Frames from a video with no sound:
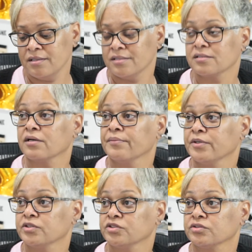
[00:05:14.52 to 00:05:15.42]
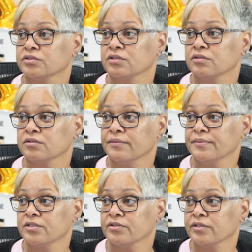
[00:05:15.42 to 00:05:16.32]
it's a commercial, so let me
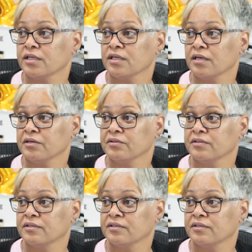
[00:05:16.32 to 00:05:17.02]
turn it down.